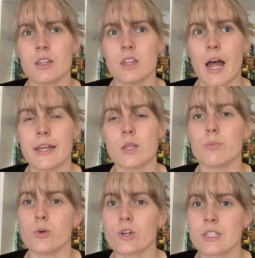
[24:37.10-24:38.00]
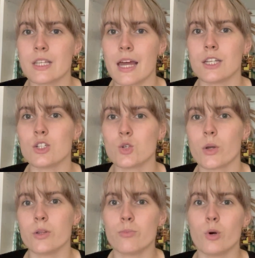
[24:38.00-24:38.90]
like the books and enjoy
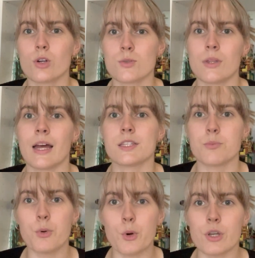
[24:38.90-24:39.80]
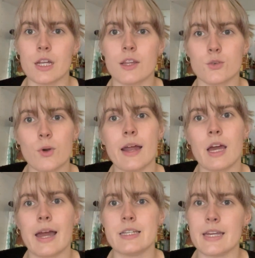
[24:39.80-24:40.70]
the books without supporting the writer.
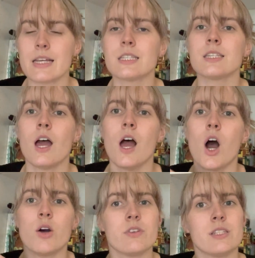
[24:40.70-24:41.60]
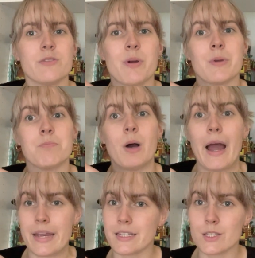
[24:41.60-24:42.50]
And yes, obviously by me
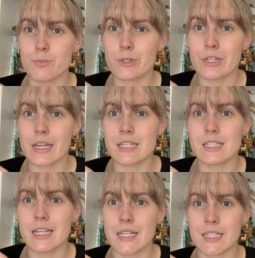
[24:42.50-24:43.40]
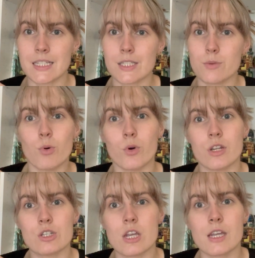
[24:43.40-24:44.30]
buying this book, it is technically
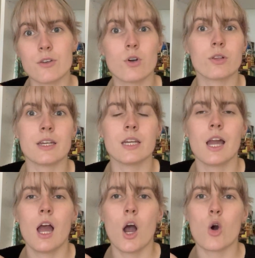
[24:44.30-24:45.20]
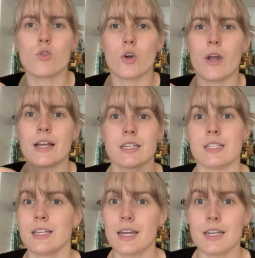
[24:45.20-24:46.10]
supporting J.K. Rowling, although as I
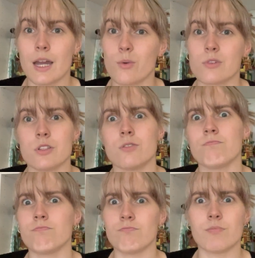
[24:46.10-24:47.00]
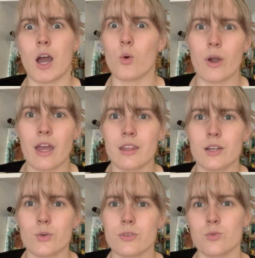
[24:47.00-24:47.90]
said, I wasn't aware that
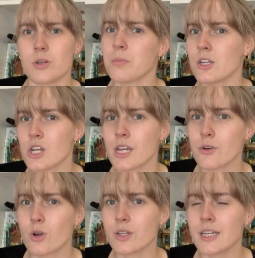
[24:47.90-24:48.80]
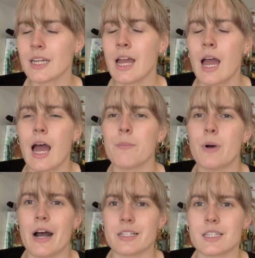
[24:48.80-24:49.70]
it was written by J.K. Rowling.
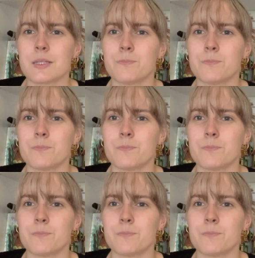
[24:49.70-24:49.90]
But